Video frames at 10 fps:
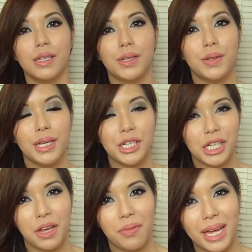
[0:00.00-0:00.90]
So to
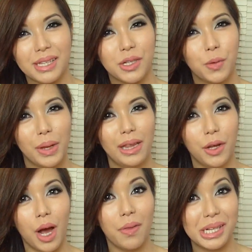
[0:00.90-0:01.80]
achieve that dewy
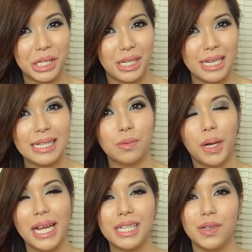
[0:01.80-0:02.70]
look on the cheeks,
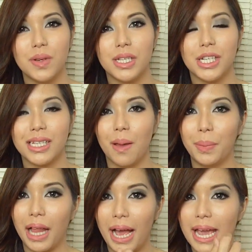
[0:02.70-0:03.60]
what I do is just
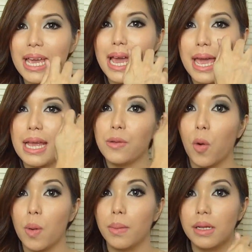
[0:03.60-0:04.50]
apply a
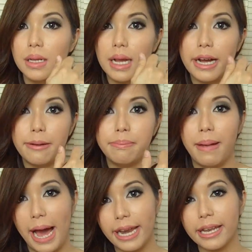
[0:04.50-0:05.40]
normal
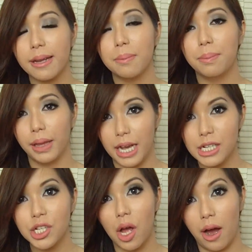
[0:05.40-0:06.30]
matte
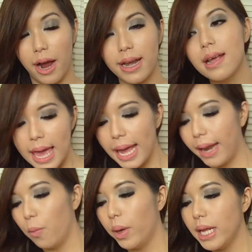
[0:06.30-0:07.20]
blush on,
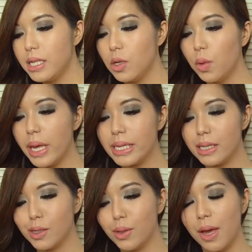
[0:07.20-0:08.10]
and then what I do
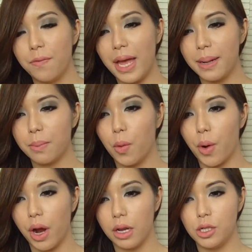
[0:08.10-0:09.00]
is to give that
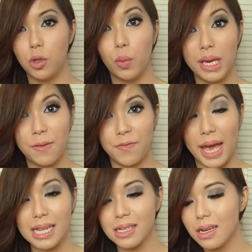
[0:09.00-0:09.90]
more dewy
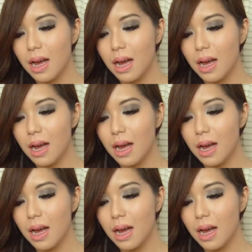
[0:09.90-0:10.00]
effect.